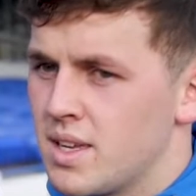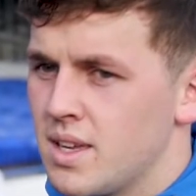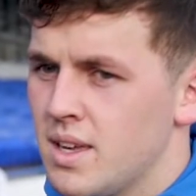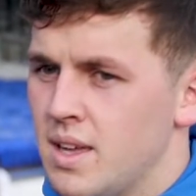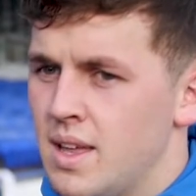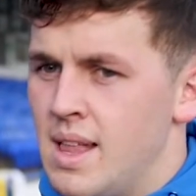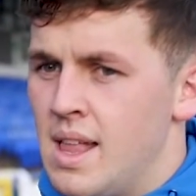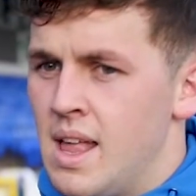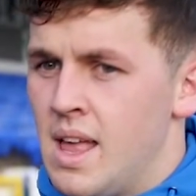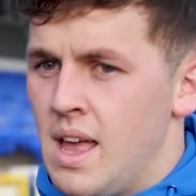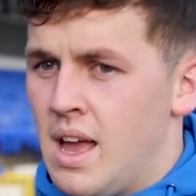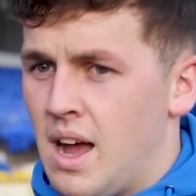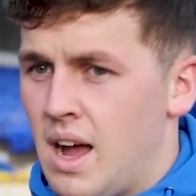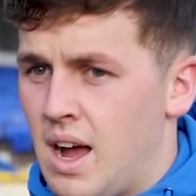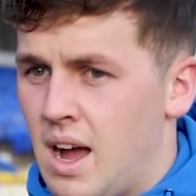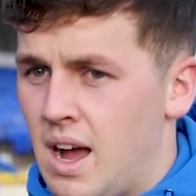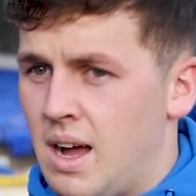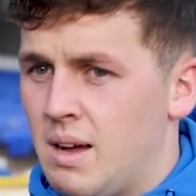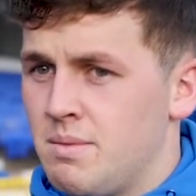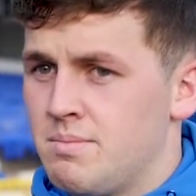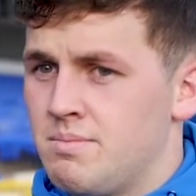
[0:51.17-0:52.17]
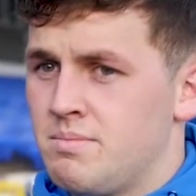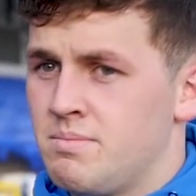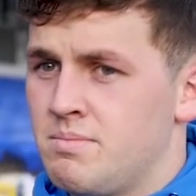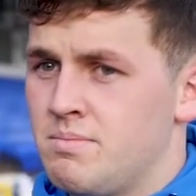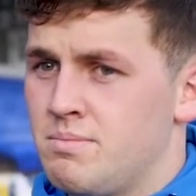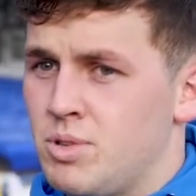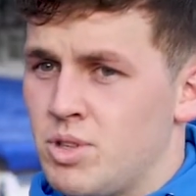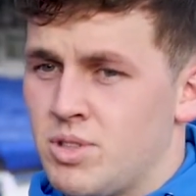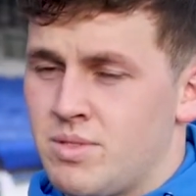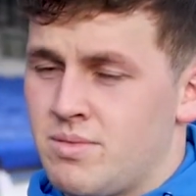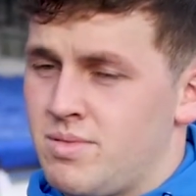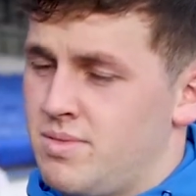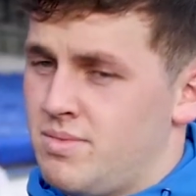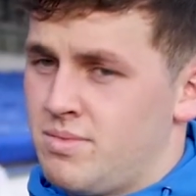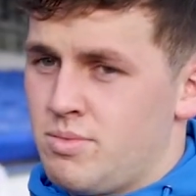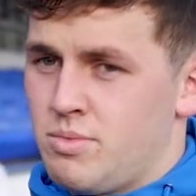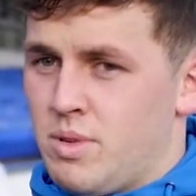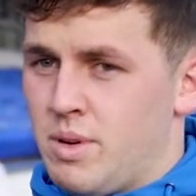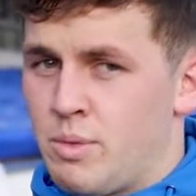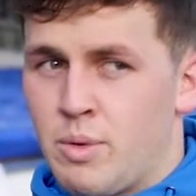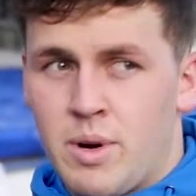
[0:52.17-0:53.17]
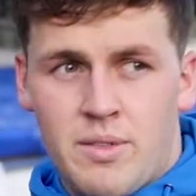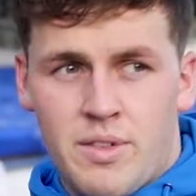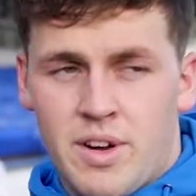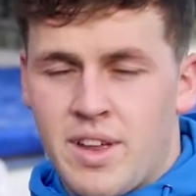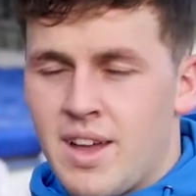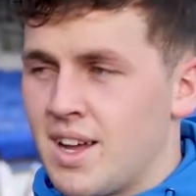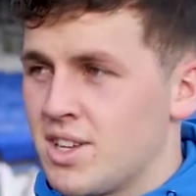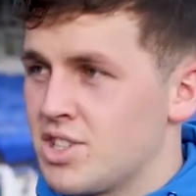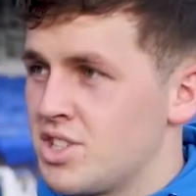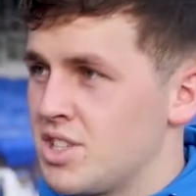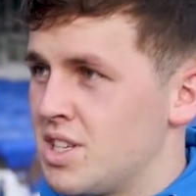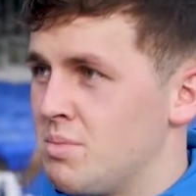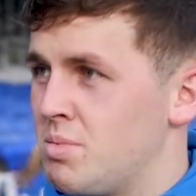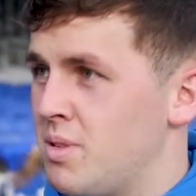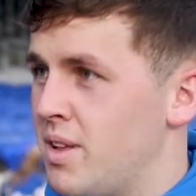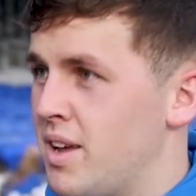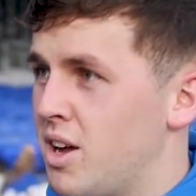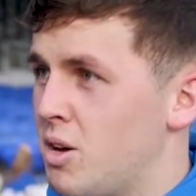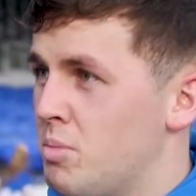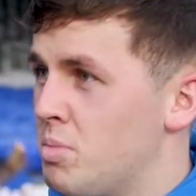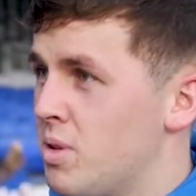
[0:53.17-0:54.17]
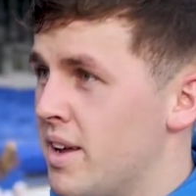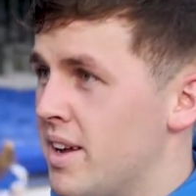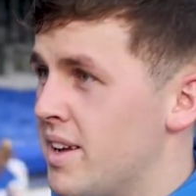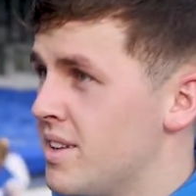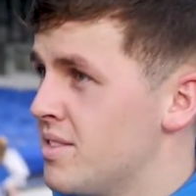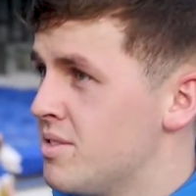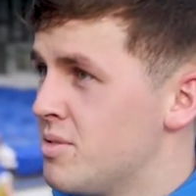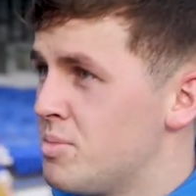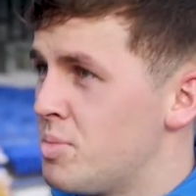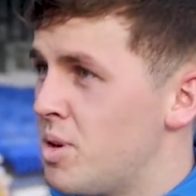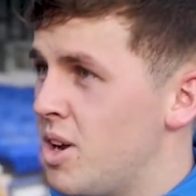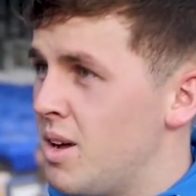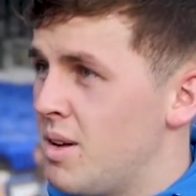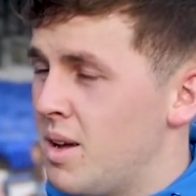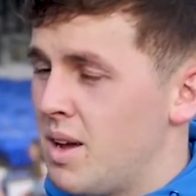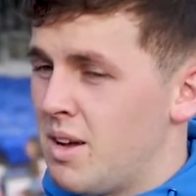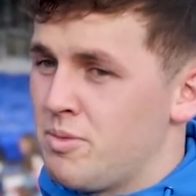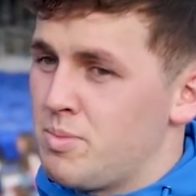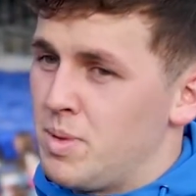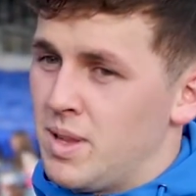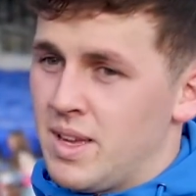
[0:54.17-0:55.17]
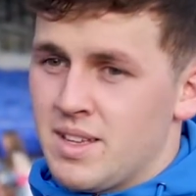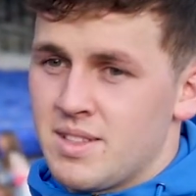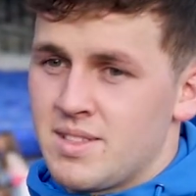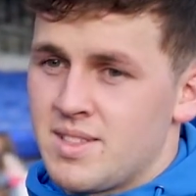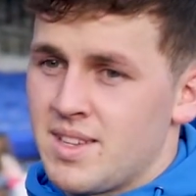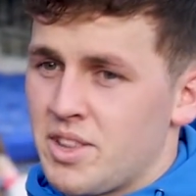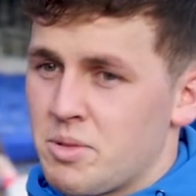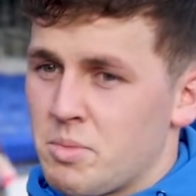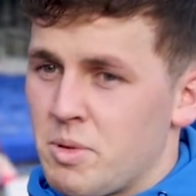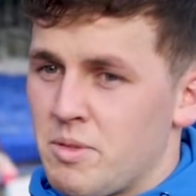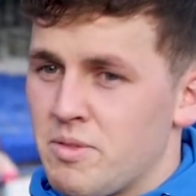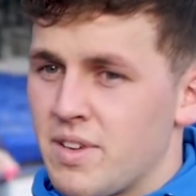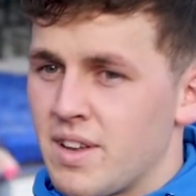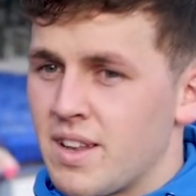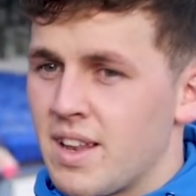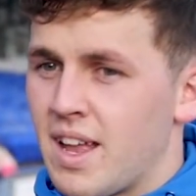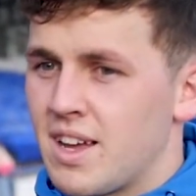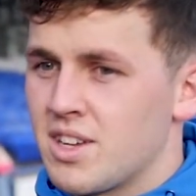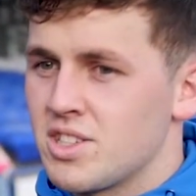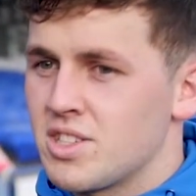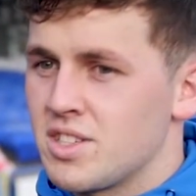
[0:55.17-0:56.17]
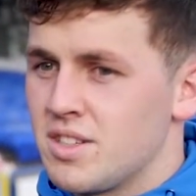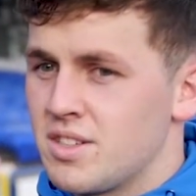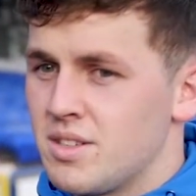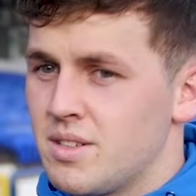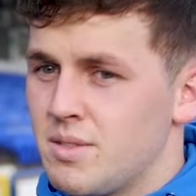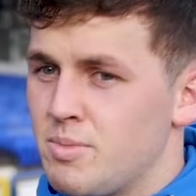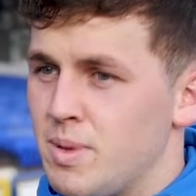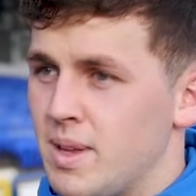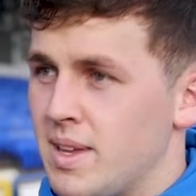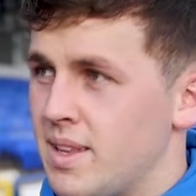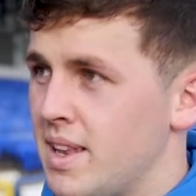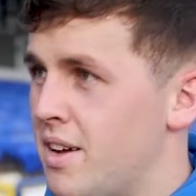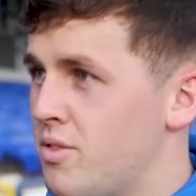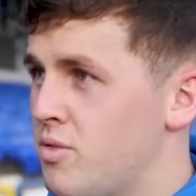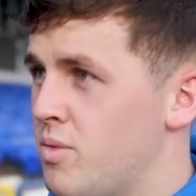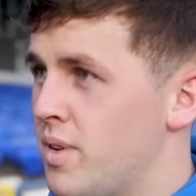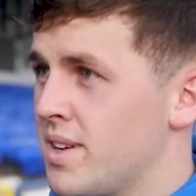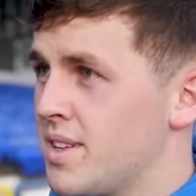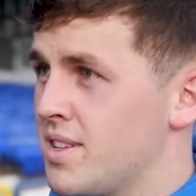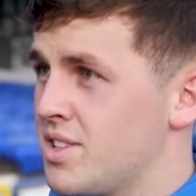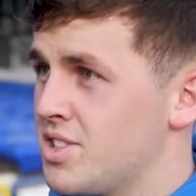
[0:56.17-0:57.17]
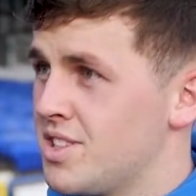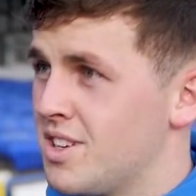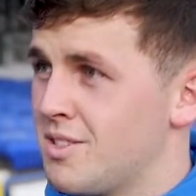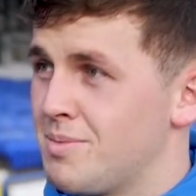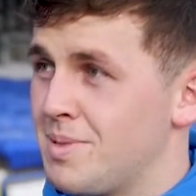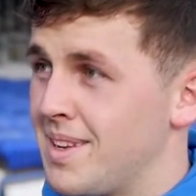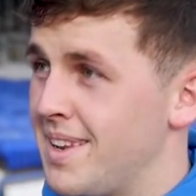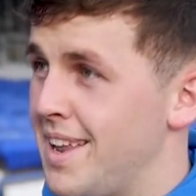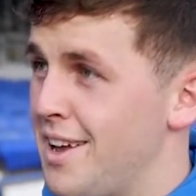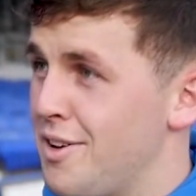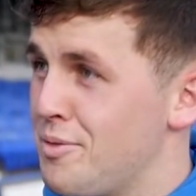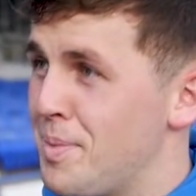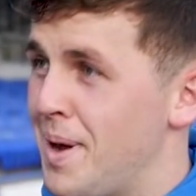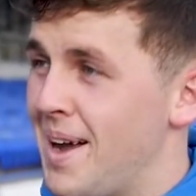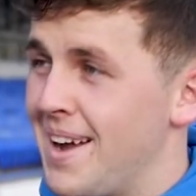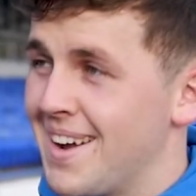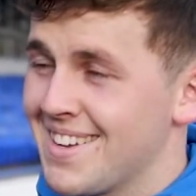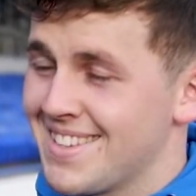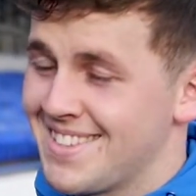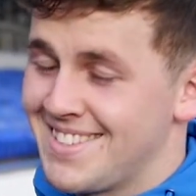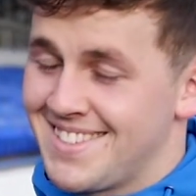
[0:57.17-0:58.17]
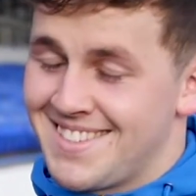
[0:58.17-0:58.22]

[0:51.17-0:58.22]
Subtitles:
But wherever he asks you to play, I'll play. I've played centre midfield last year, I've played left wing this year, I've played left back.